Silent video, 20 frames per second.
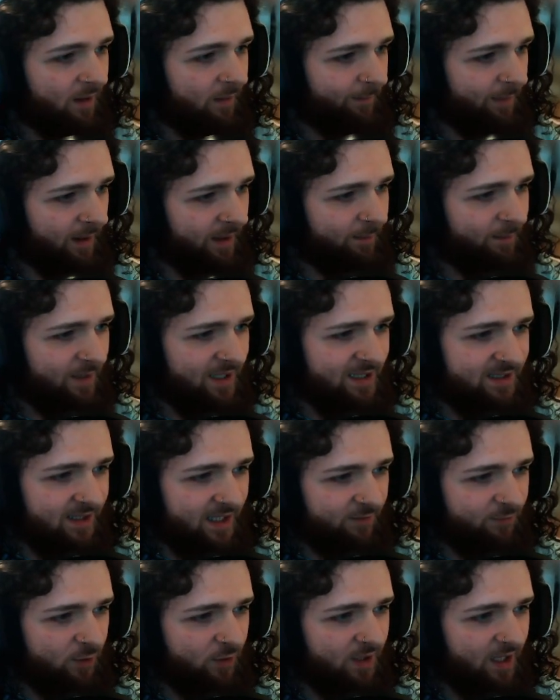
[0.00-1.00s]
But that means
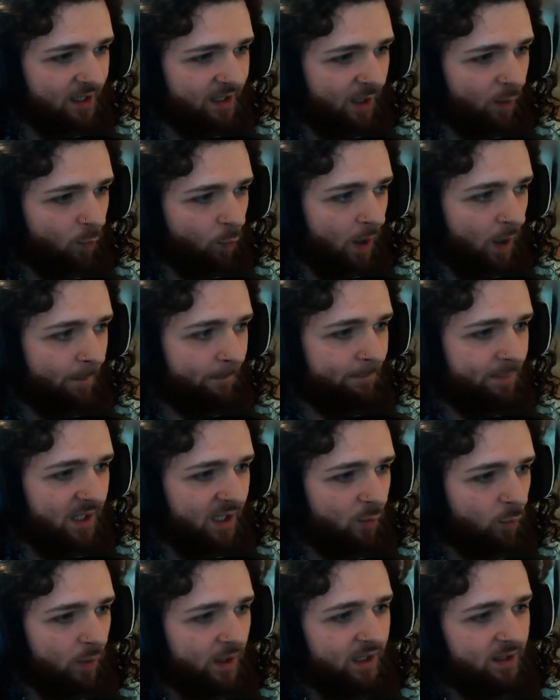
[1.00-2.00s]
if you get like one
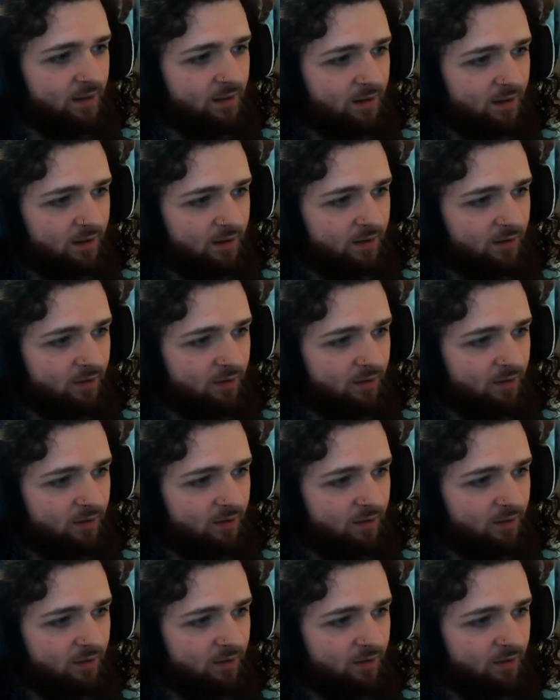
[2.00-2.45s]
big win,